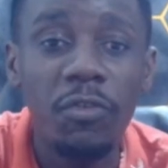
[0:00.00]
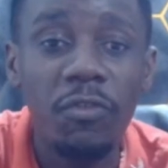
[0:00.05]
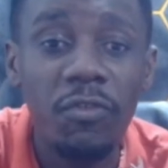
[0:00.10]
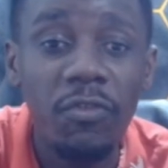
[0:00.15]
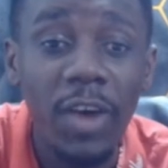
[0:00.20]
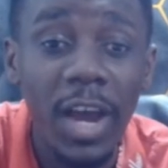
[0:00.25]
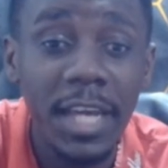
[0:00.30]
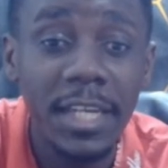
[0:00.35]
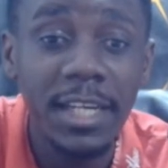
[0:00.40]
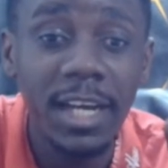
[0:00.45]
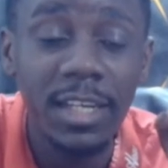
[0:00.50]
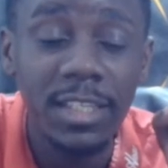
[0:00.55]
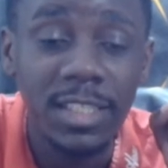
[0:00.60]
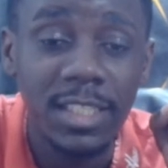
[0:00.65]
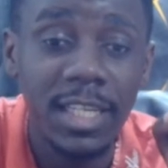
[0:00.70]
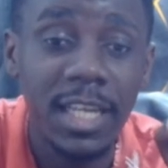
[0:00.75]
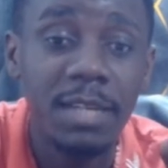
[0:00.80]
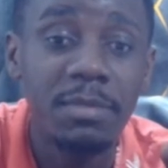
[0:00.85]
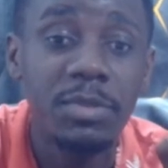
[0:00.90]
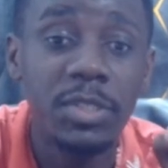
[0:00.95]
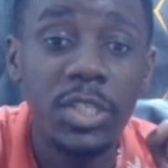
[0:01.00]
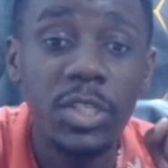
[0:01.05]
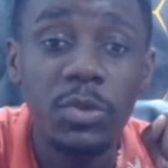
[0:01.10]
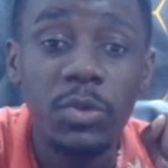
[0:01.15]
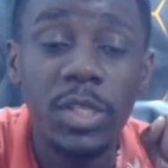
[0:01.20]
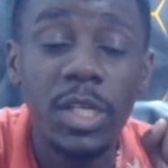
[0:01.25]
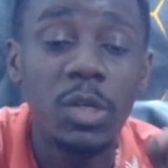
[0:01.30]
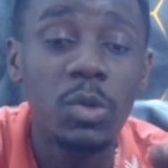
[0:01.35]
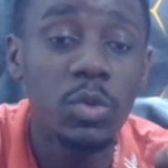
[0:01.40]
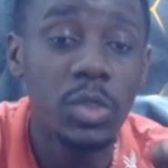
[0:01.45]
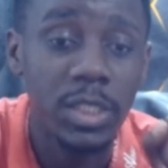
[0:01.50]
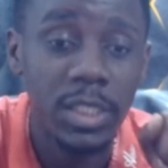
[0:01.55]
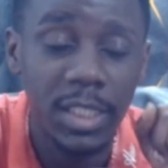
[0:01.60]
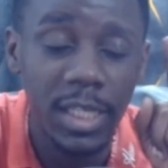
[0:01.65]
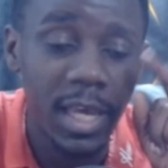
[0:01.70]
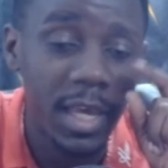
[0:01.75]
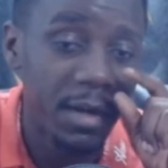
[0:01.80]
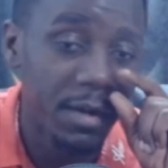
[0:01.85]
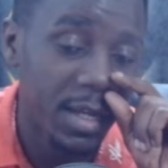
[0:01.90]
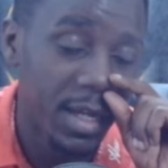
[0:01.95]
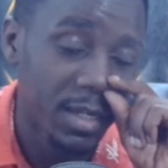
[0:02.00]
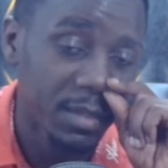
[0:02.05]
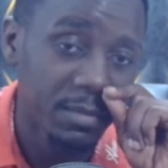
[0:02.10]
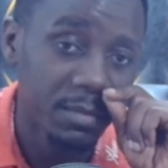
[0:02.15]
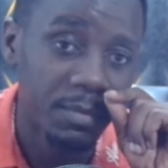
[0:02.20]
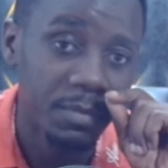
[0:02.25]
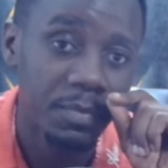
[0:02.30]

find ourselves into the losing area.